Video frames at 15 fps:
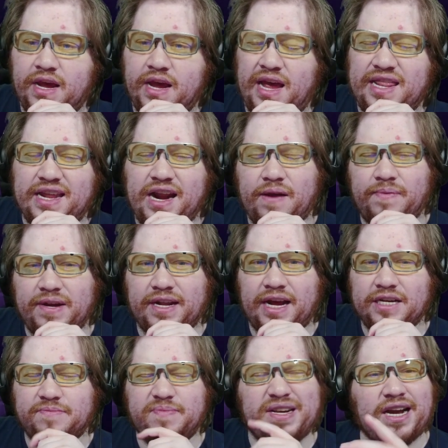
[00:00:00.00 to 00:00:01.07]
Then I
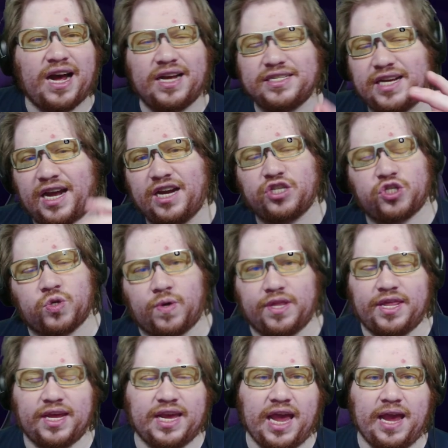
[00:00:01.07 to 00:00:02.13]
realized because I enjoyed
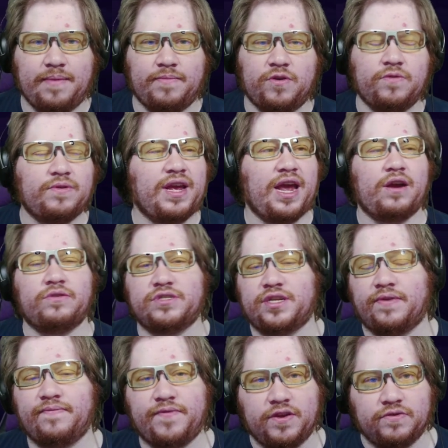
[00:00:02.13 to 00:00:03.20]
the game, who cares
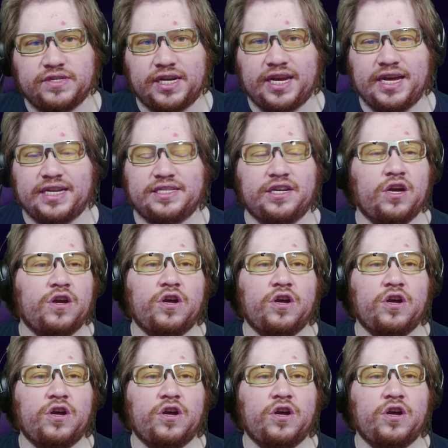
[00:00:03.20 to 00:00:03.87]
the views it gets?